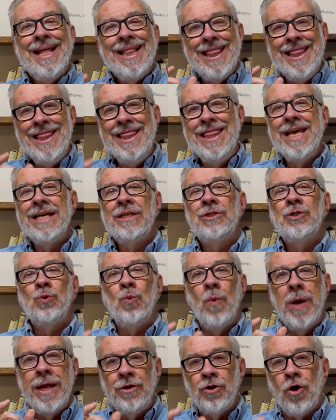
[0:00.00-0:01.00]
This
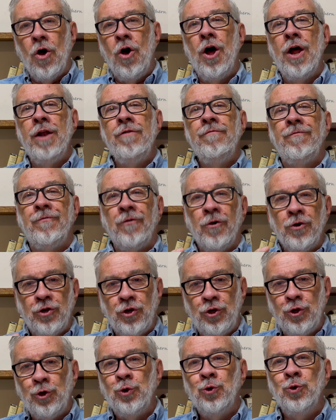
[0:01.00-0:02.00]
went on for
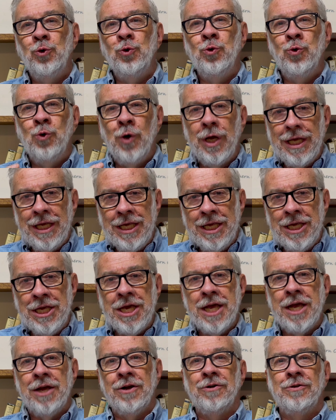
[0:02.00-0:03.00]
two
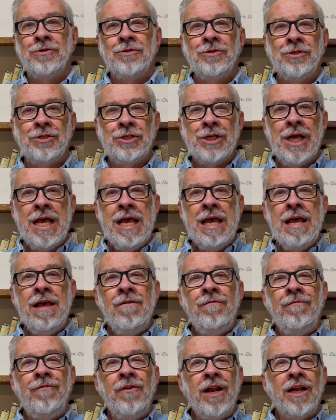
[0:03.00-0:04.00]
years.
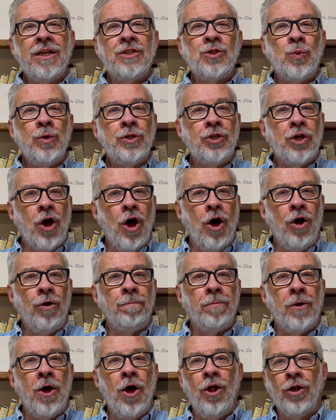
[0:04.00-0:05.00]
Felix would call
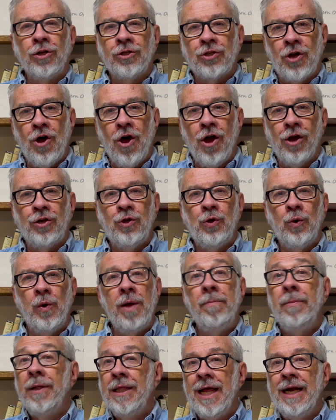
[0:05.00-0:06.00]
Paul, talk to
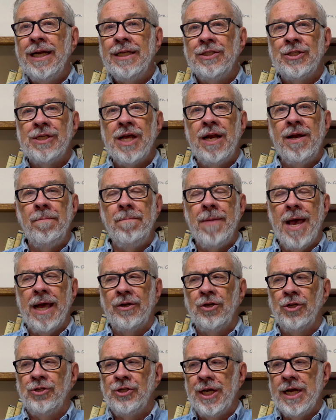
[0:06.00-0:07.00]
him, and then he'd send him
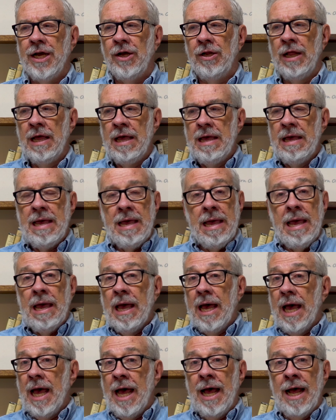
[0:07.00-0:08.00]
back to jail.
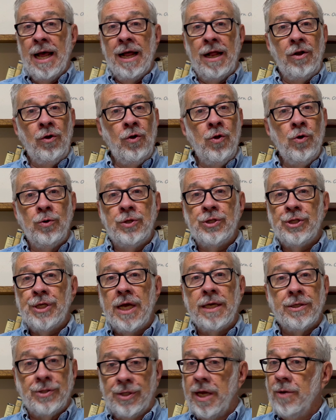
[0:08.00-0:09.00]
Uh, Luke
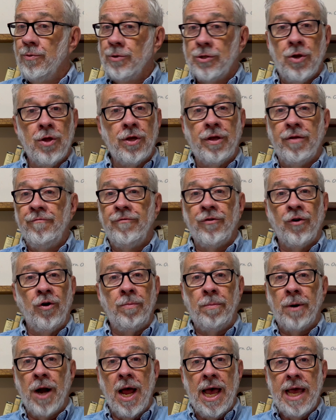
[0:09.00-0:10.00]
says he was looking for
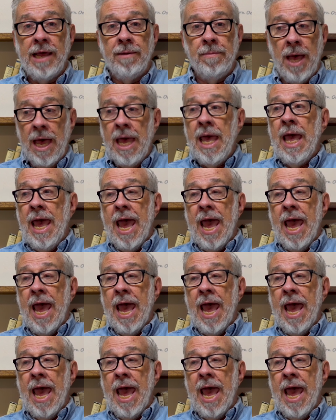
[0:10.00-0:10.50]
a bribe.